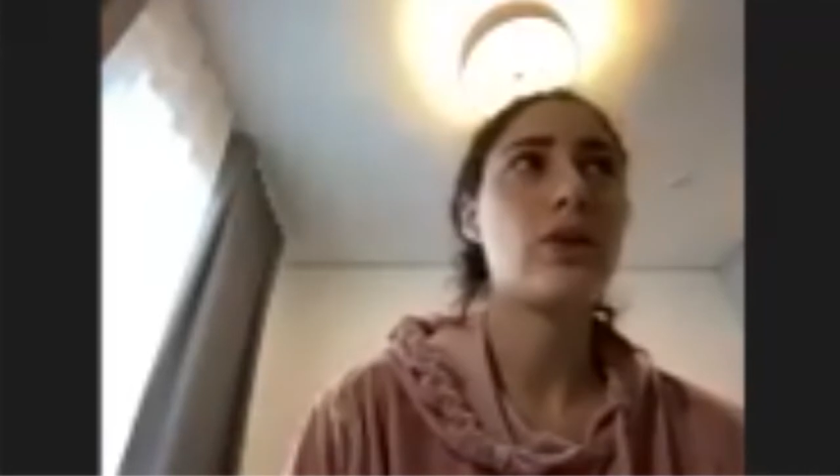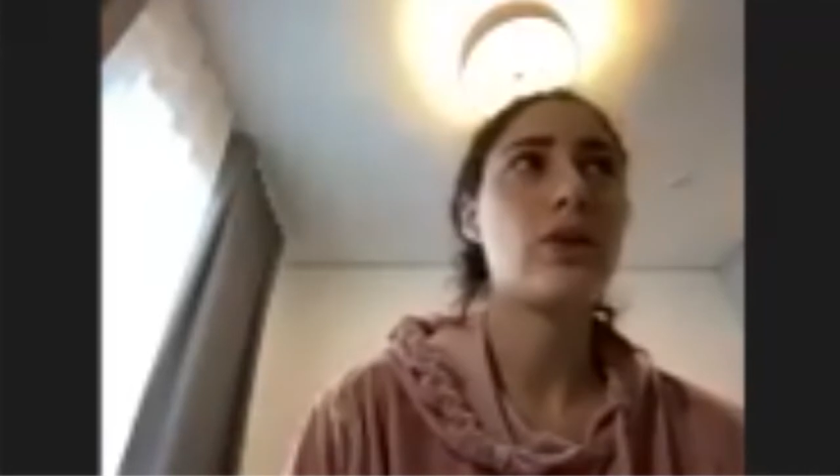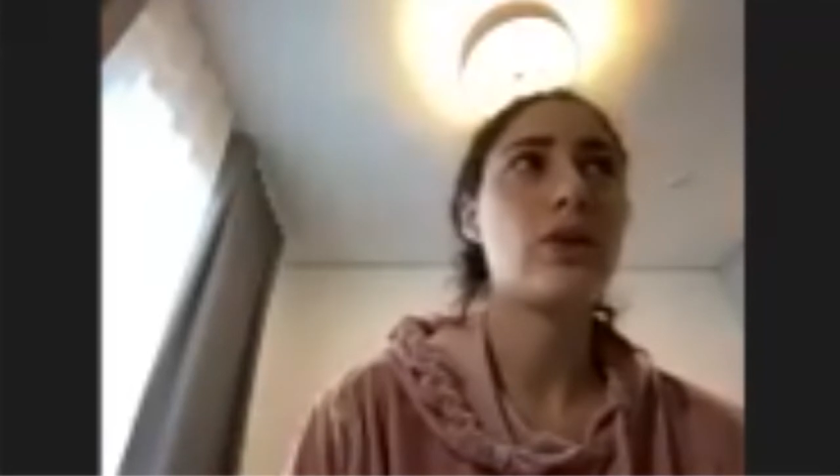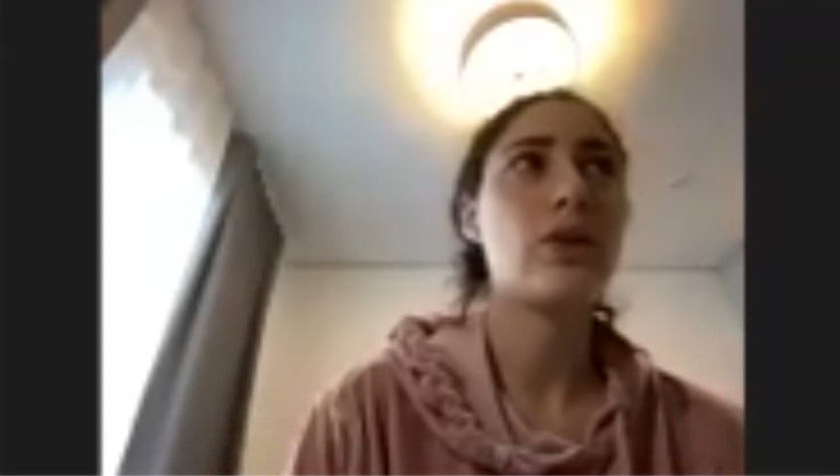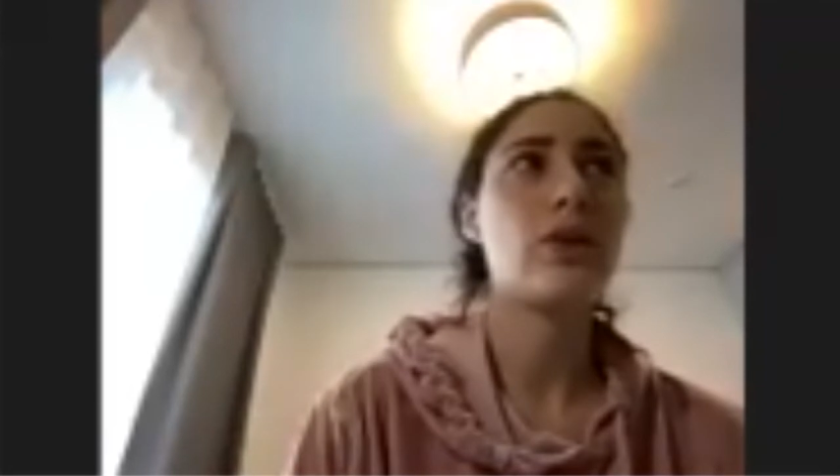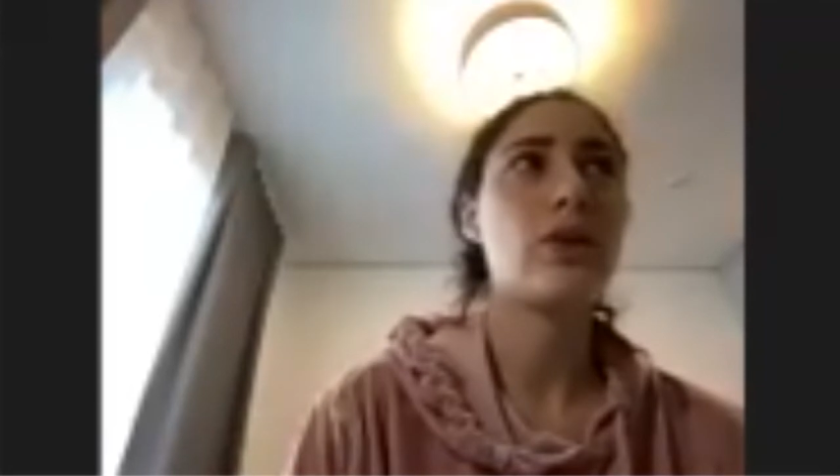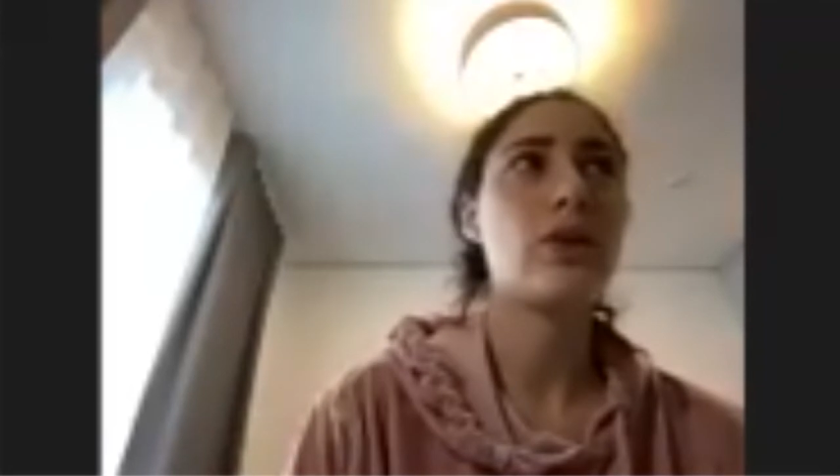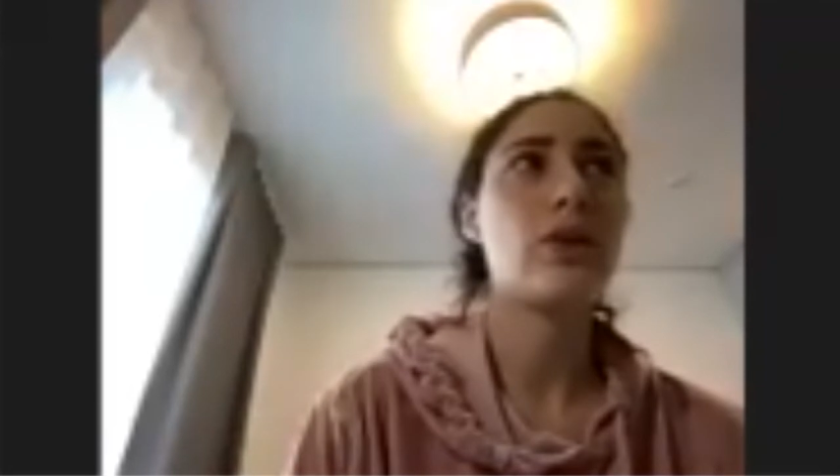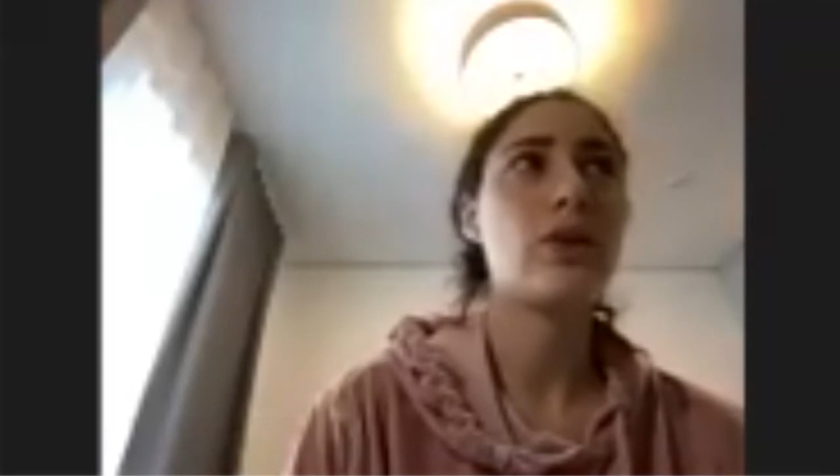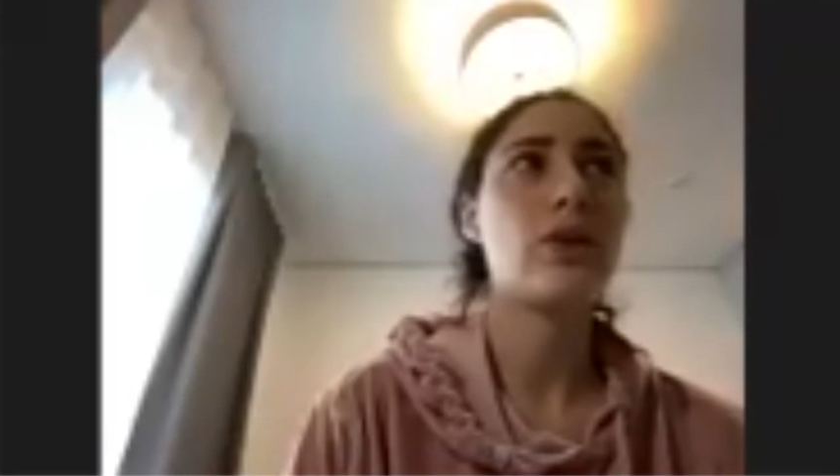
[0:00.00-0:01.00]
impact,
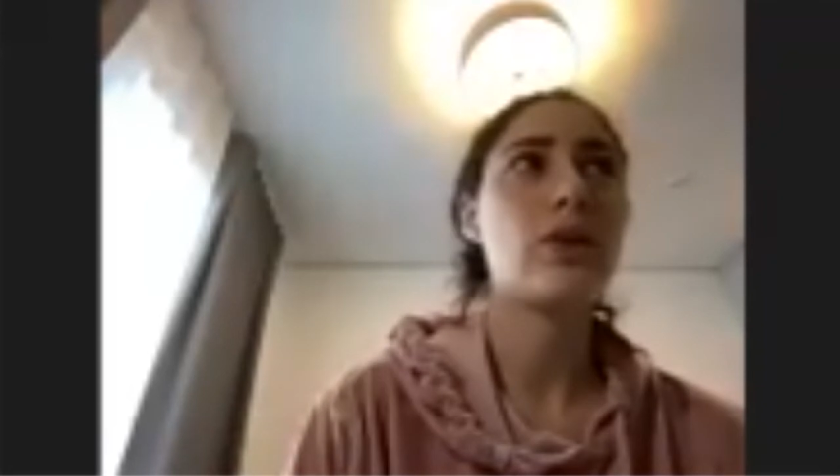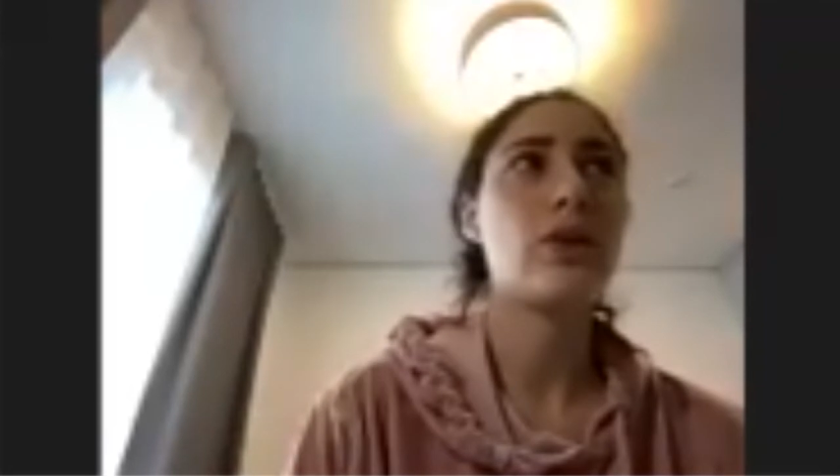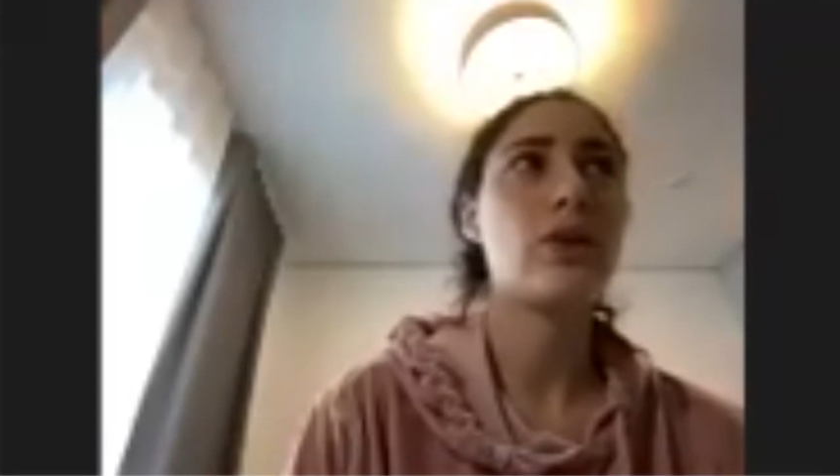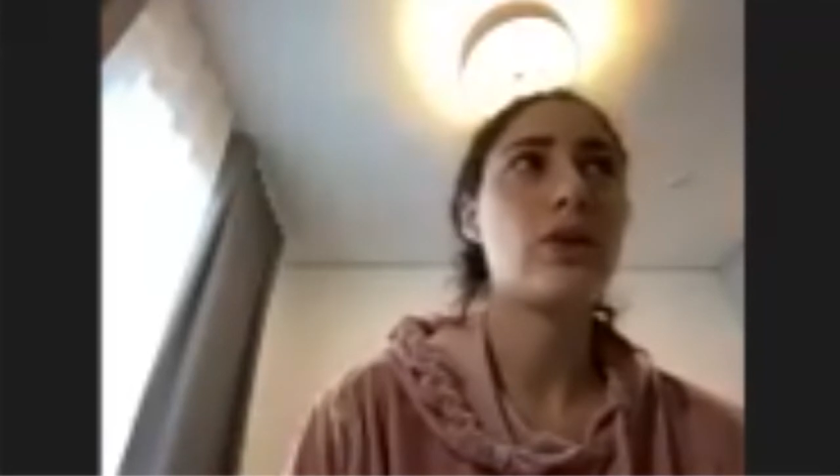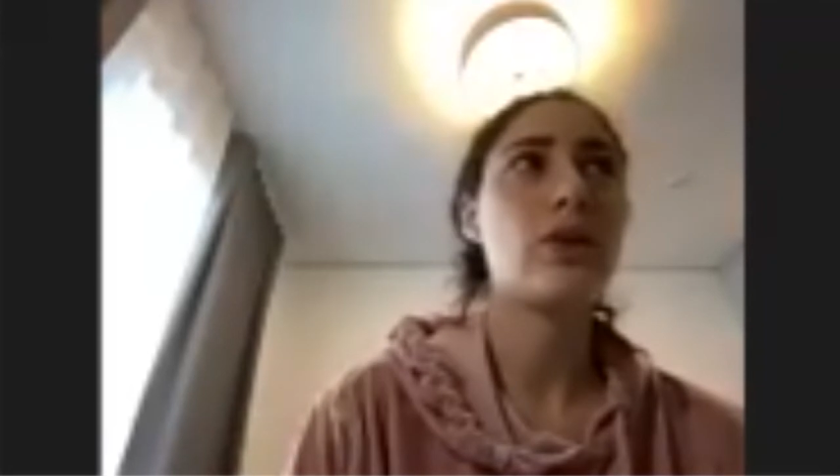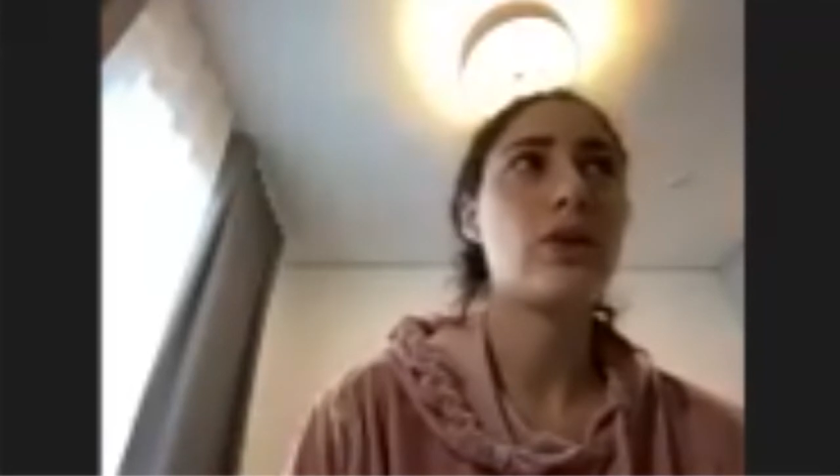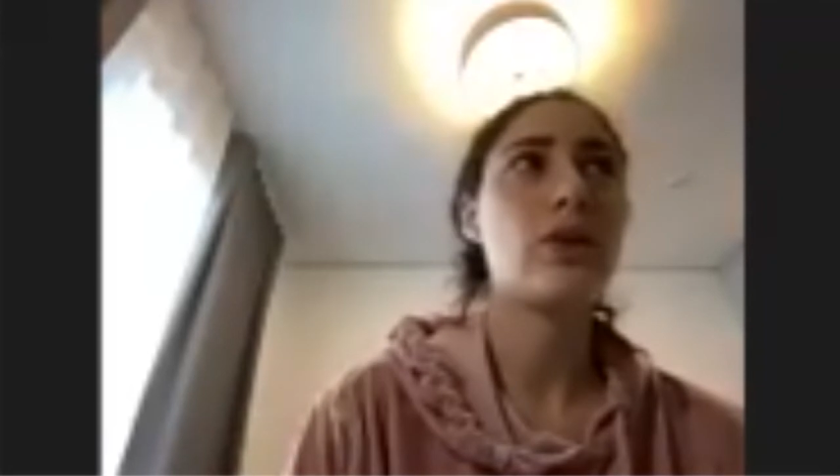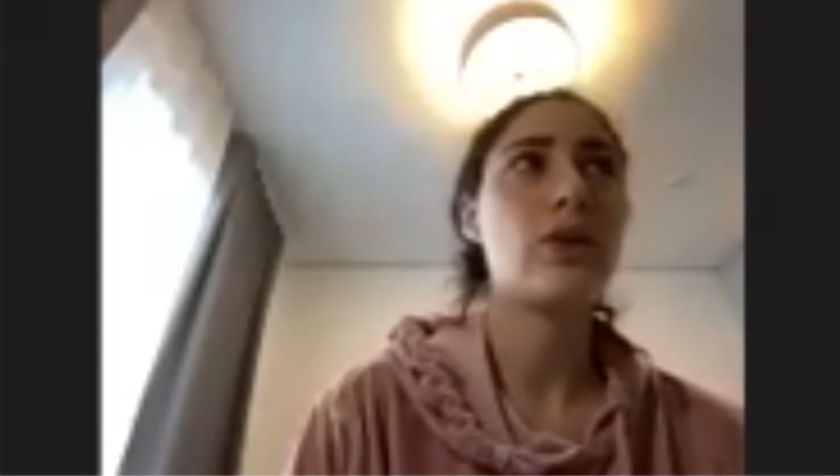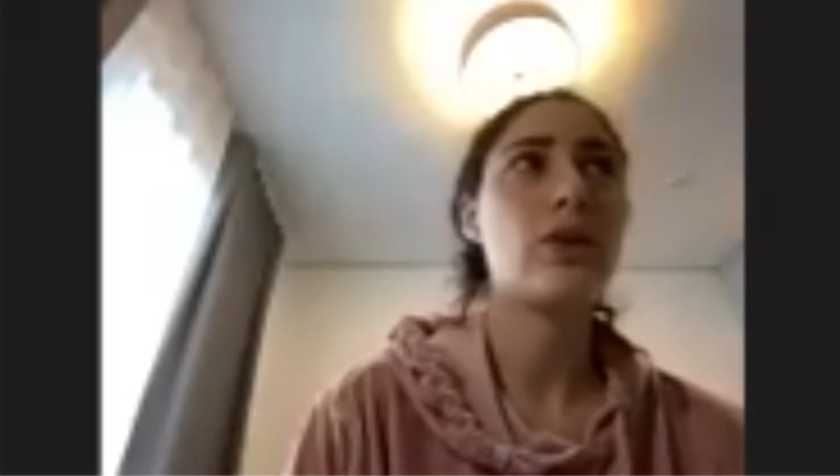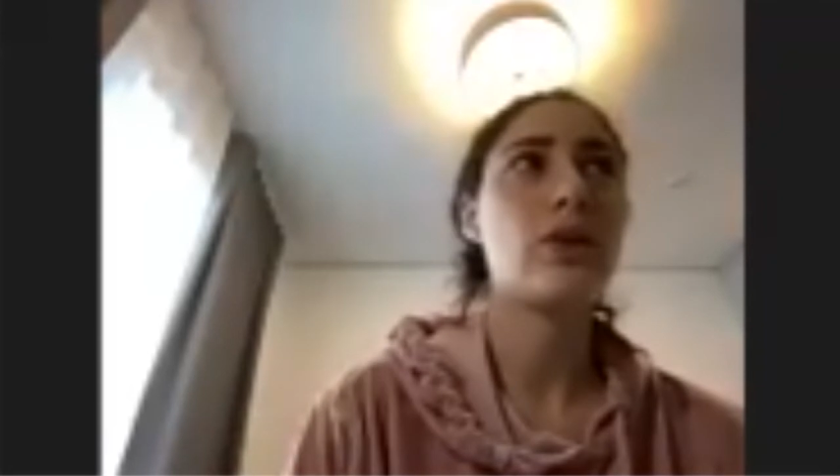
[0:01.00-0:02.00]
the
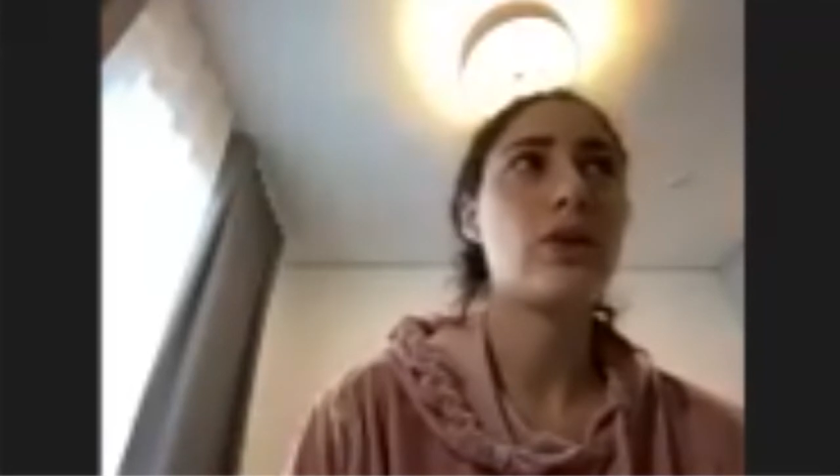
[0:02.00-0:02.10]
impact